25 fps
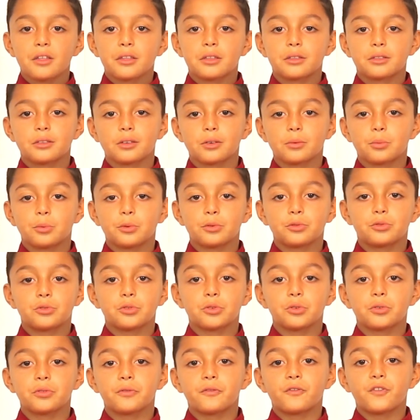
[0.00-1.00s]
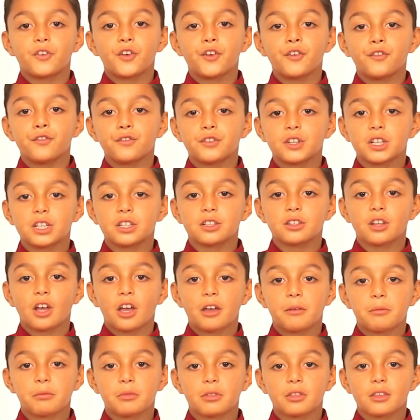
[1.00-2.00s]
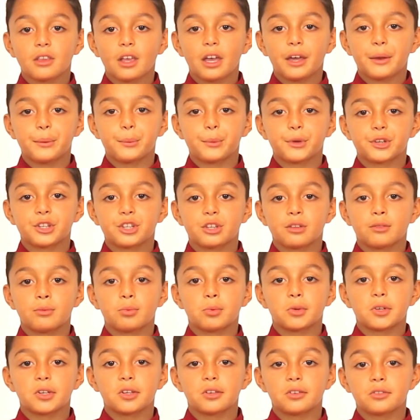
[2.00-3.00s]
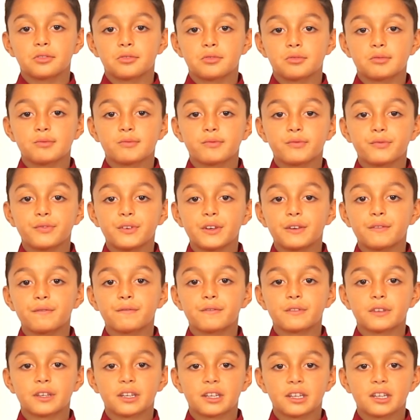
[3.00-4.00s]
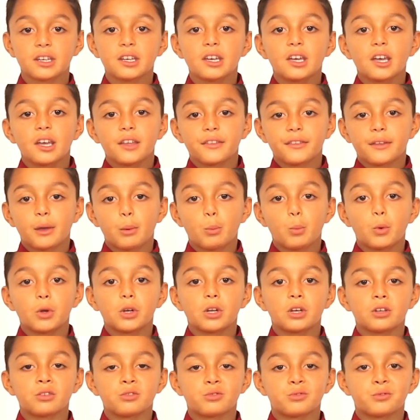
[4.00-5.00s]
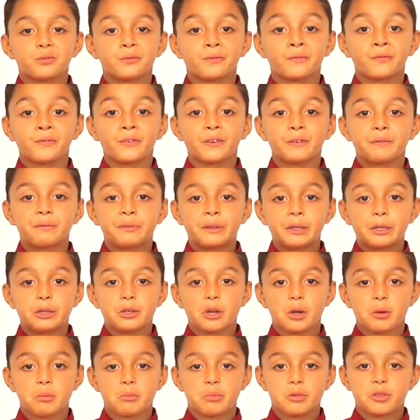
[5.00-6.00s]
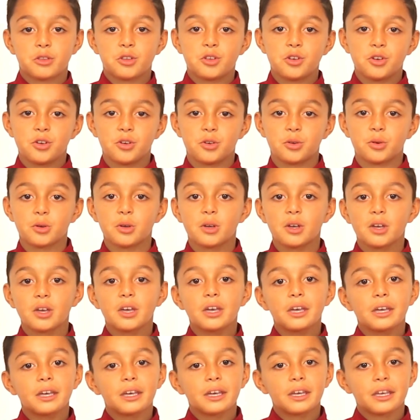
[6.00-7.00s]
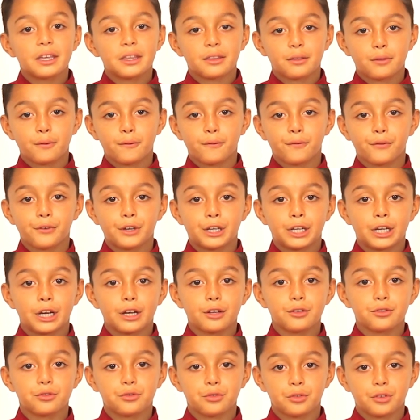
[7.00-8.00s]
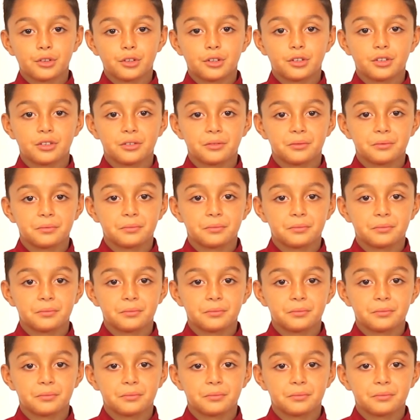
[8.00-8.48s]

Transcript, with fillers: So we'll do 15 times 10, which is 150, and then 150 times 2 is 300.